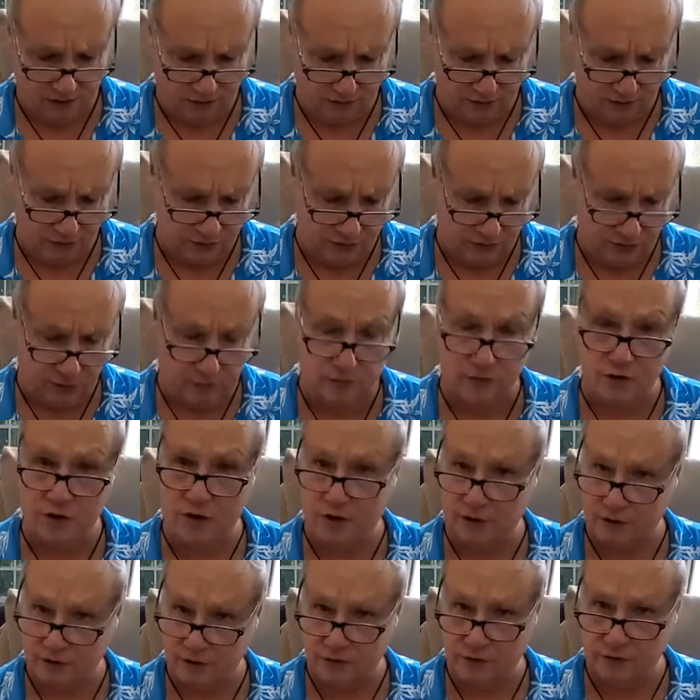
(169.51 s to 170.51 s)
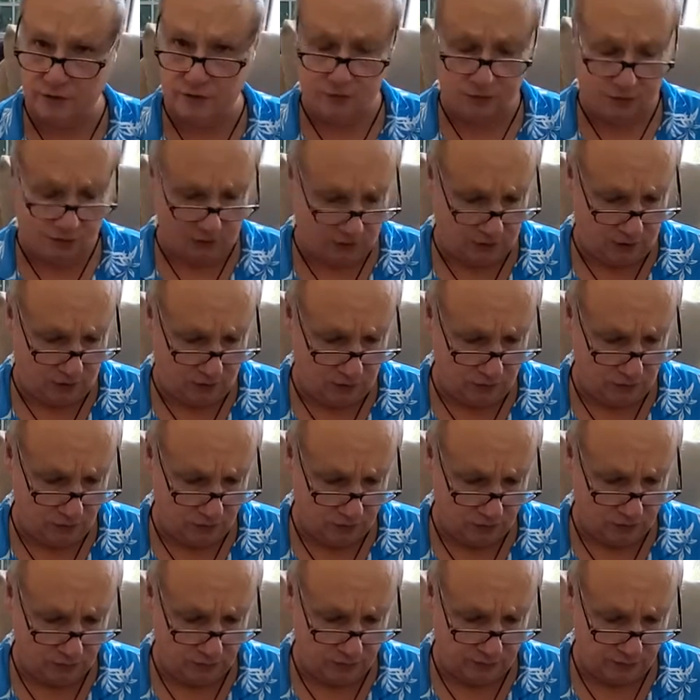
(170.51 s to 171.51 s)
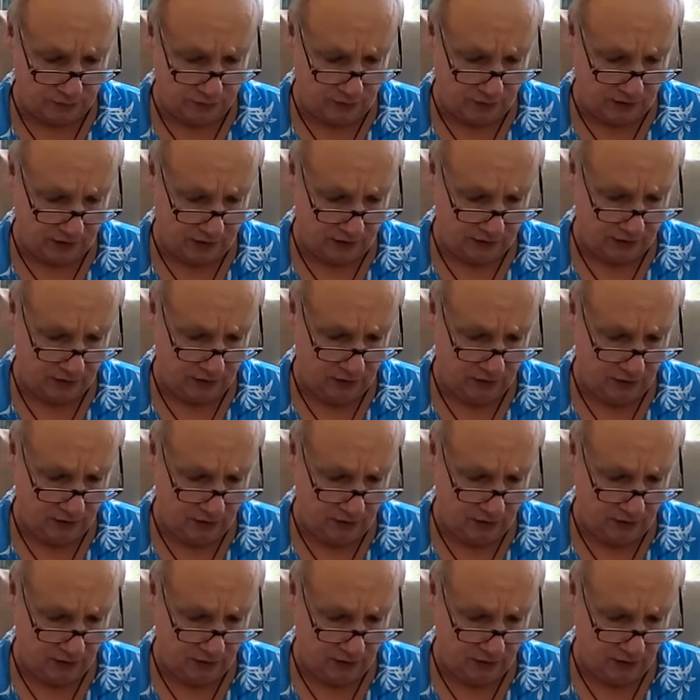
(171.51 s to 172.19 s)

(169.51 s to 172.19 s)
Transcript: energy I'm talking to. Hello, respect.